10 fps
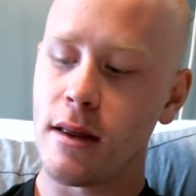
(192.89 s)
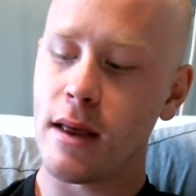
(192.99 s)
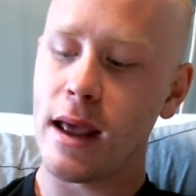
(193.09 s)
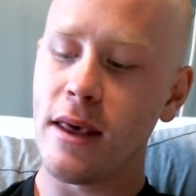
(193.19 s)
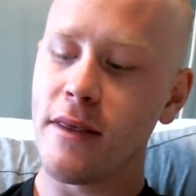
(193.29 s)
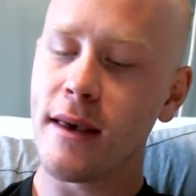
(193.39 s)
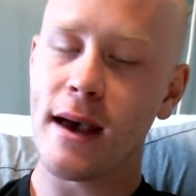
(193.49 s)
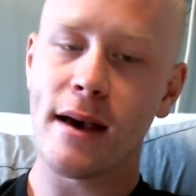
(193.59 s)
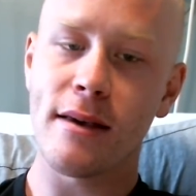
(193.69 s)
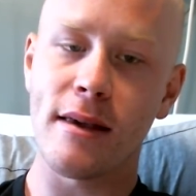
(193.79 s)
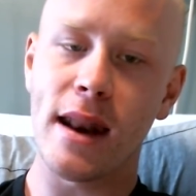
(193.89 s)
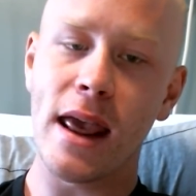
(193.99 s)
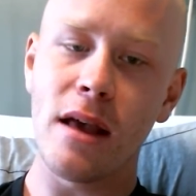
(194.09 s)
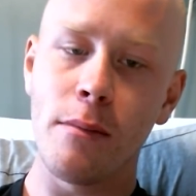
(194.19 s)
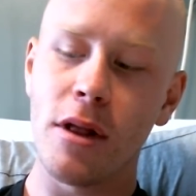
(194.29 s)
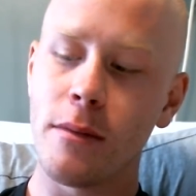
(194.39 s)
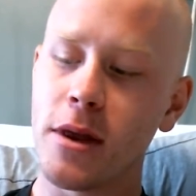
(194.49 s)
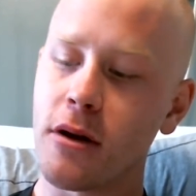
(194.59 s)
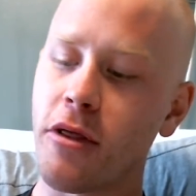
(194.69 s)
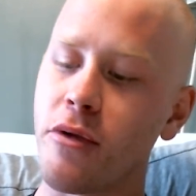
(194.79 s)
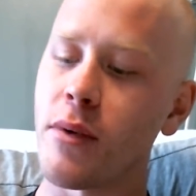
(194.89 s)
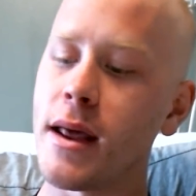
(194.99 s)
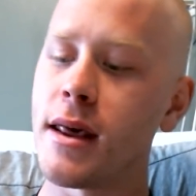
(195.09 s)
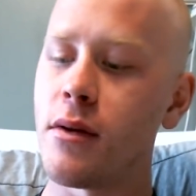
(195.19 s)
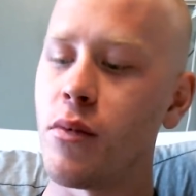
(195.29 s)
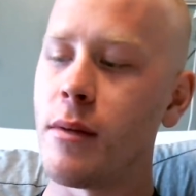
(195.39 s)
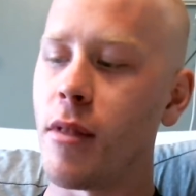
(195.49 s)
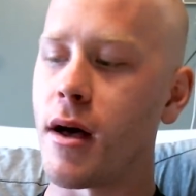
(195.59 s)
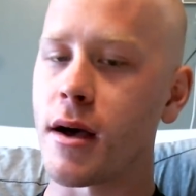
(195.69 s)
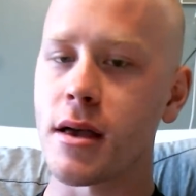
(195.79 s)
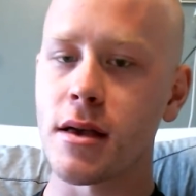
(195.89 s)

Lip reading: anything that has an 8mm threaded rimlock.